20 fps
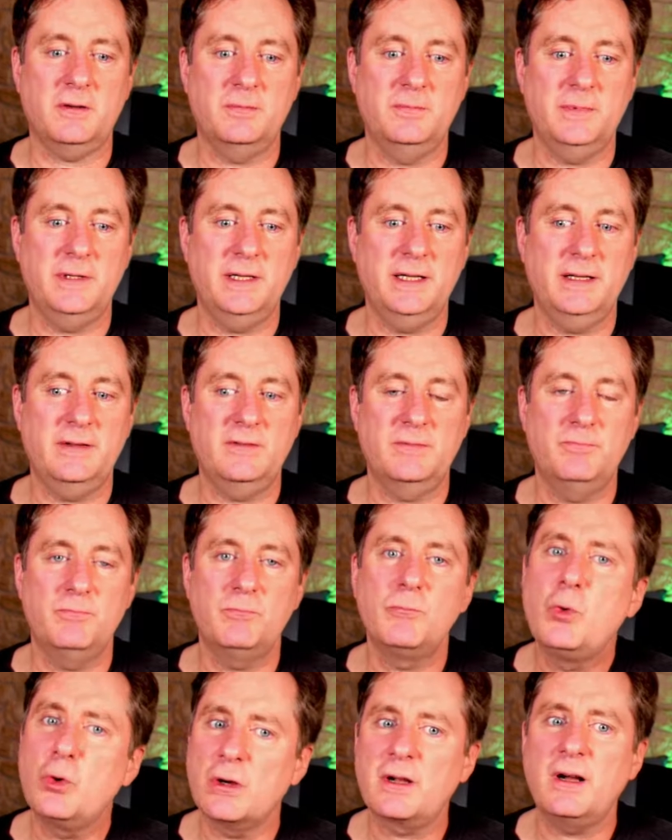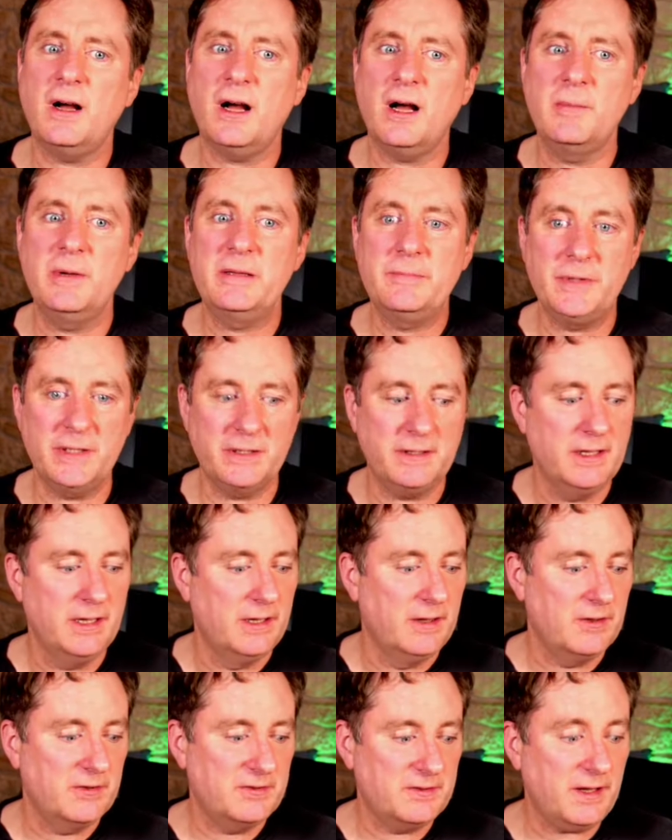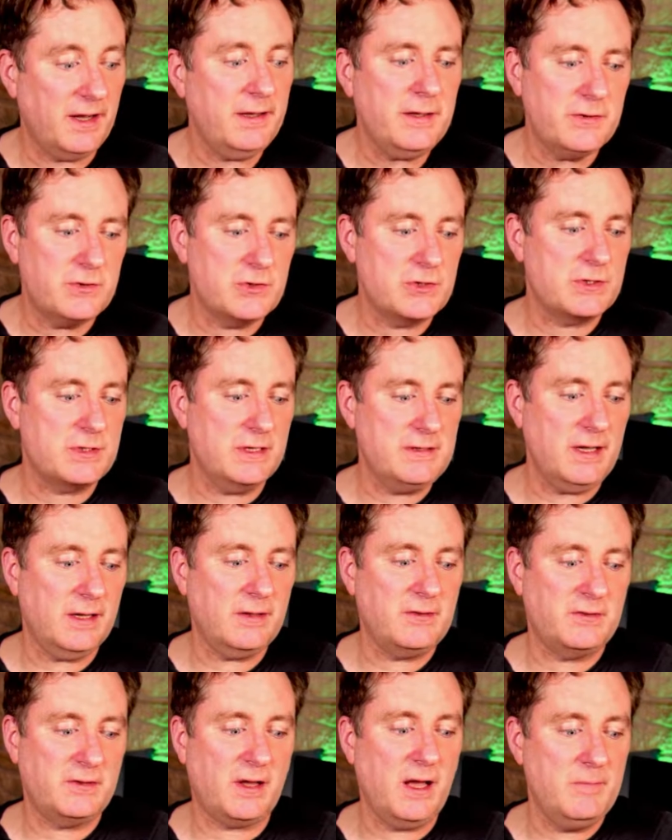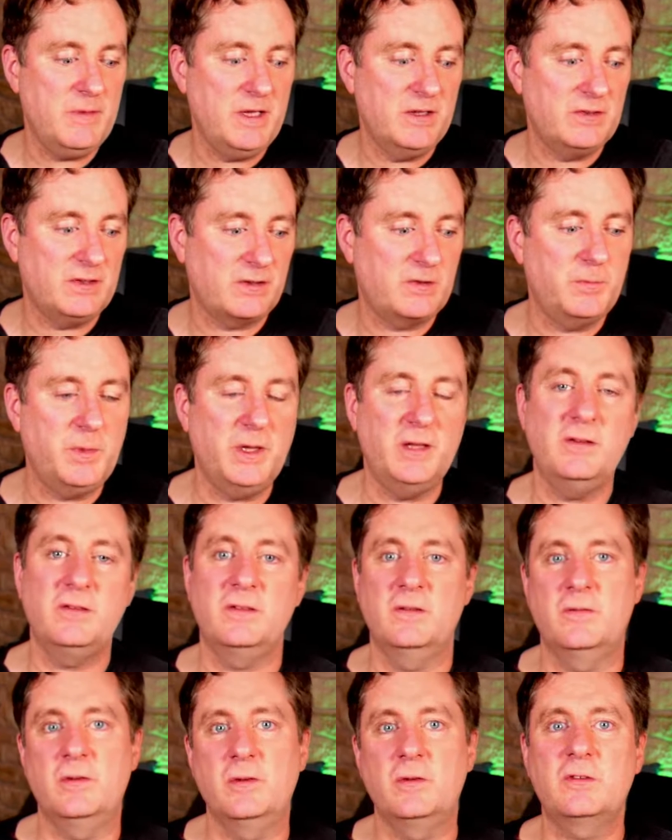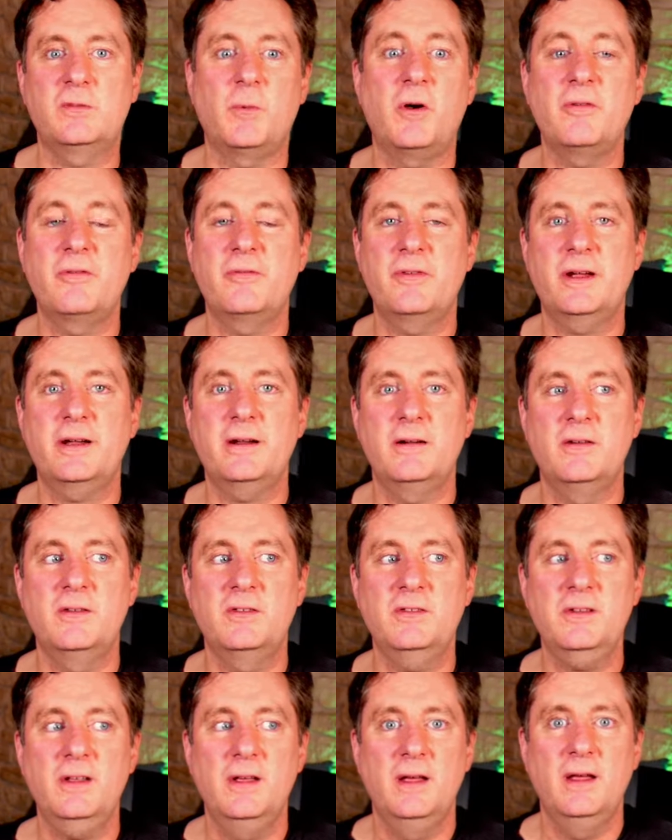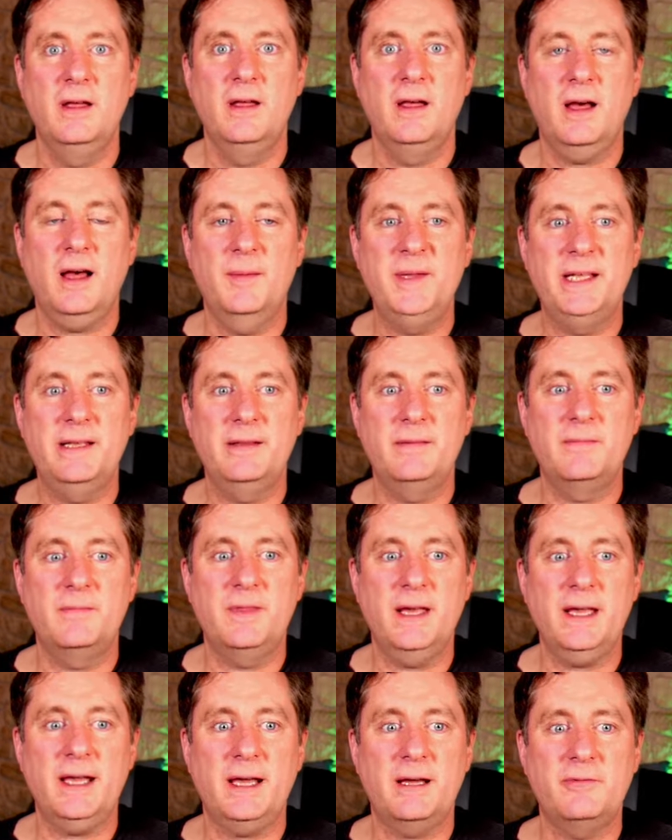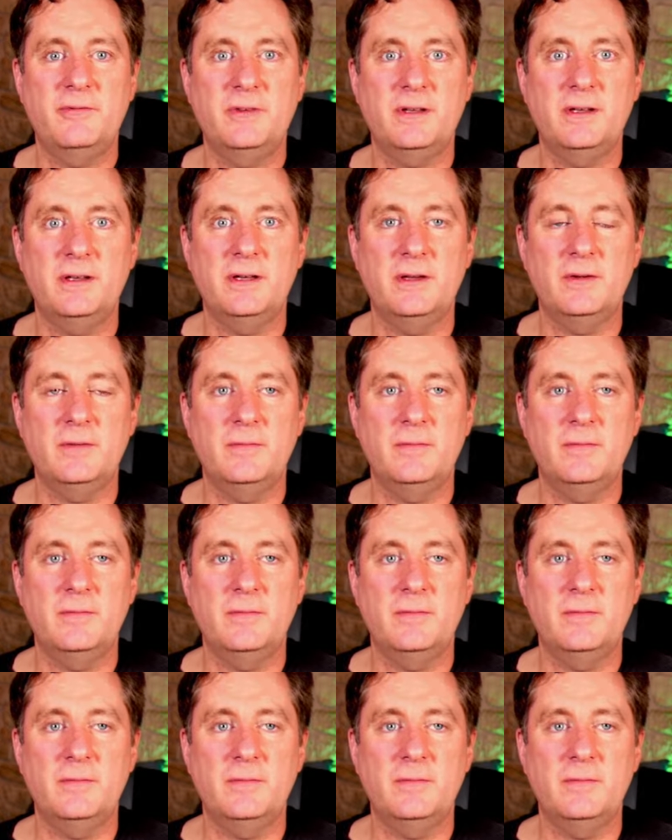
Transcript: it's more common, but signage, it takes time and is expensive. And small fairs, I mean, they have to,